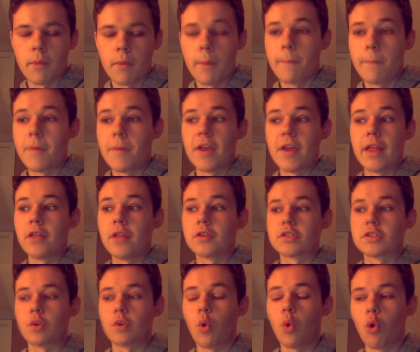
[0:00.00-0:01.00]
Man, that
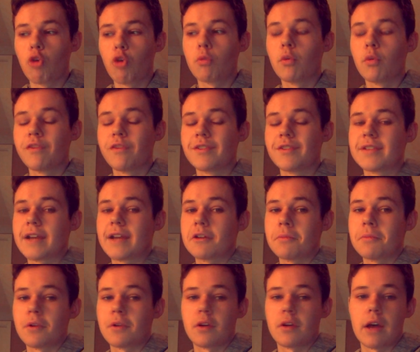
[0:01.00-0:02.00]
looks horrible for
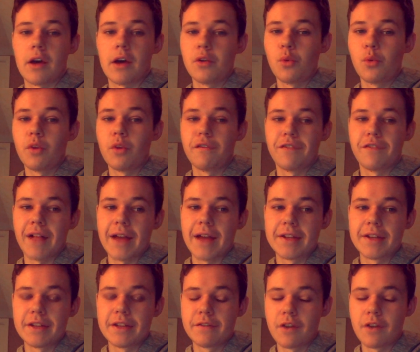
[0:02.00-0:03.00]
Sacramento. I don't know what
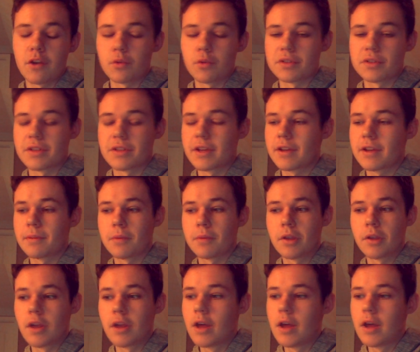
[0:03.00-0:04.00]
Vlad Divac was thinking,
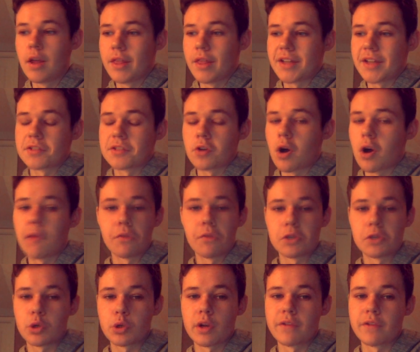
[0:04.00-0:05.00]
but that's an awful
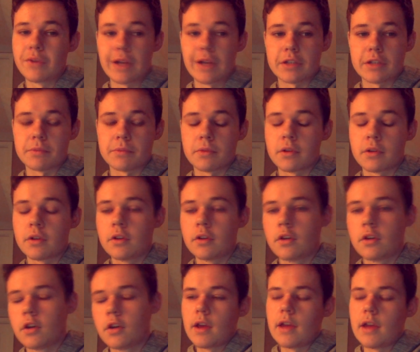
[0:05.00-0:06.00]
trade if you ask me.
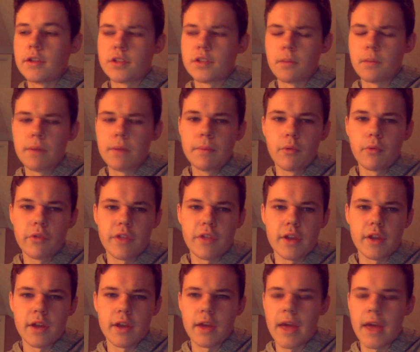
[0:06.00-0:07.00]
And some people were
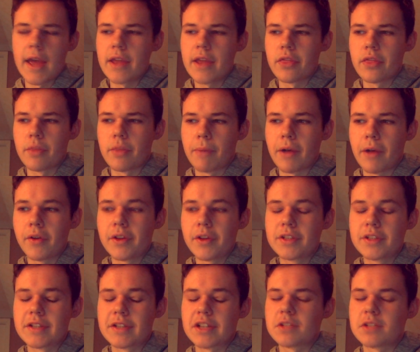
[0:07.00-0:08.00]
thinking, hey, the
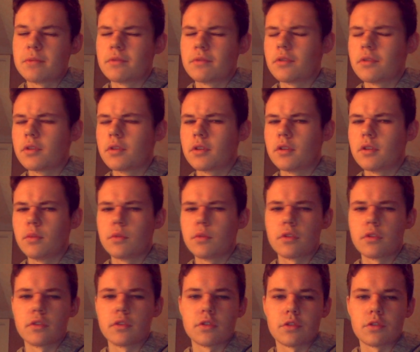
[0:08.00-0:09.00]
Pelicans could actually be really good with
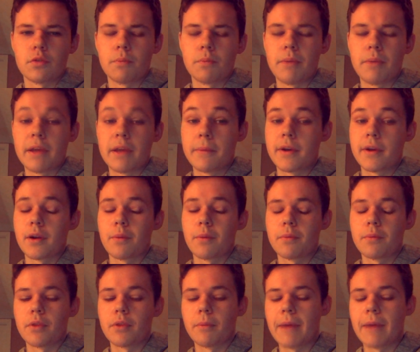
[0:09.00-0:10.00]
their two big men up
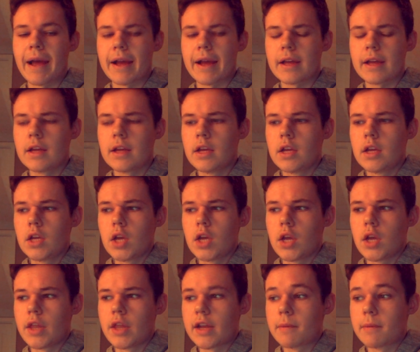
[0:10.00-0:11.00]
in the back,
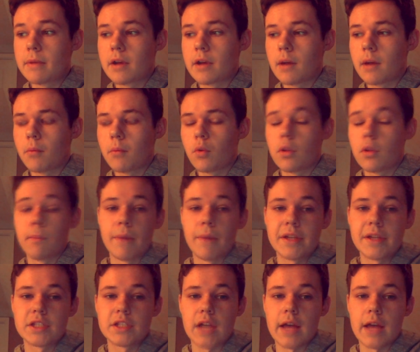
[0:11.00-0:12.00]
and they could become one of the
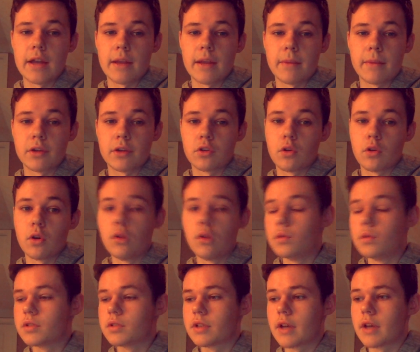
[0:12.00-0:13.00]
best dynamic
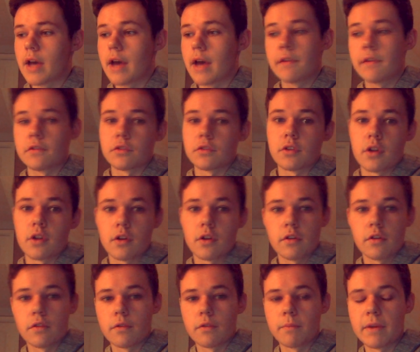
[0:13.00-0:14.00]
duos ever, you know?
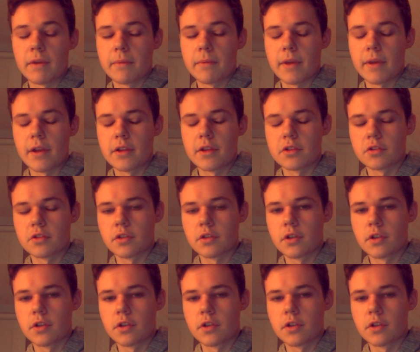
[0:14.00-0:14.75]
Big man history.